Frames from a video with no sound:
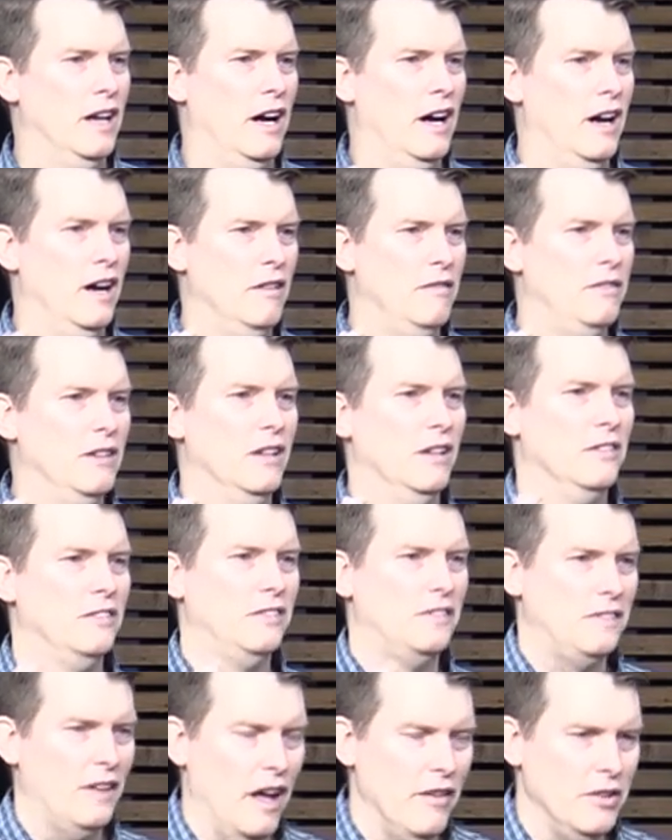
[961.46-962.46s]
of
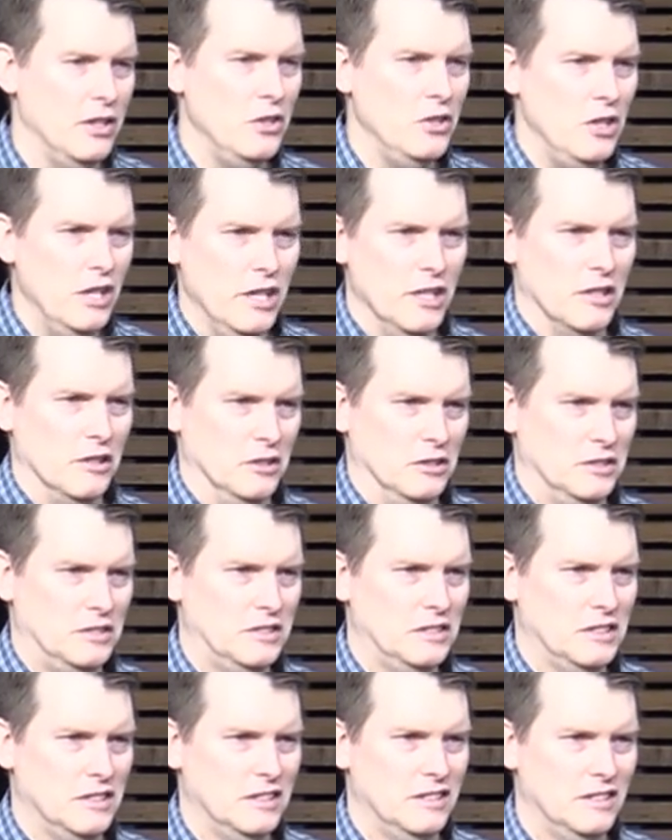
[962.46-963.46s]
seven
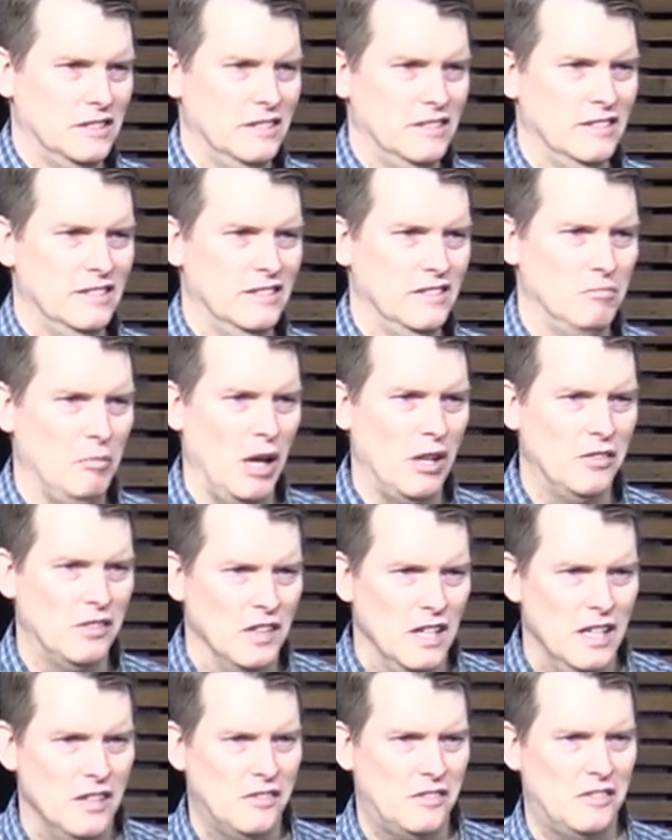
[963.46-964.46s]
years. Make
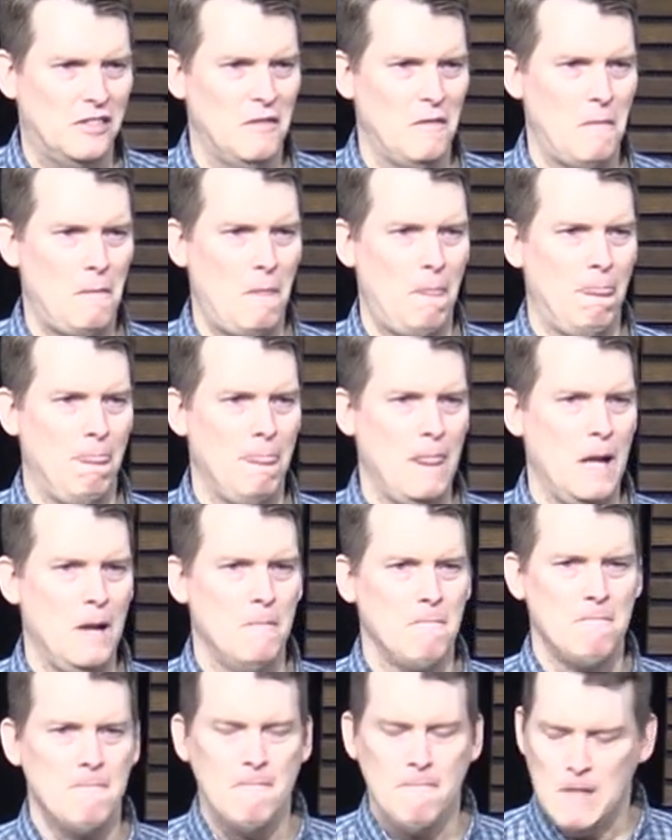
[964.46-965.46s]
sense?
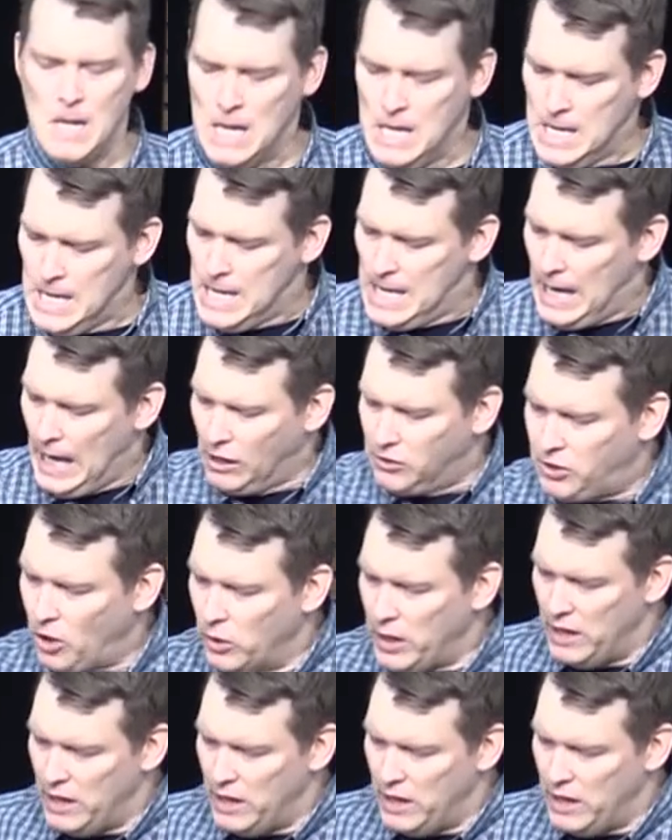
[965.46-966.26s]
And so,